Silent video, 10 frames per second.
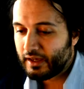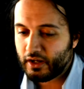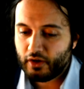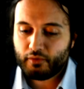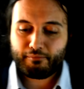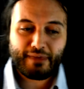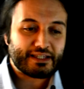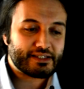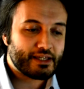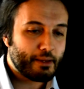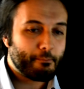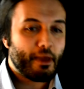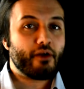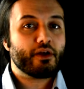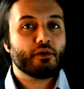you know, mixing
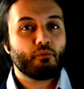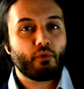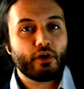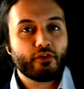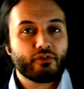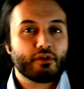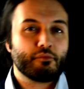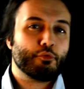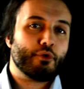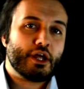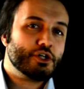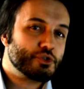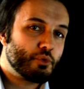American words and British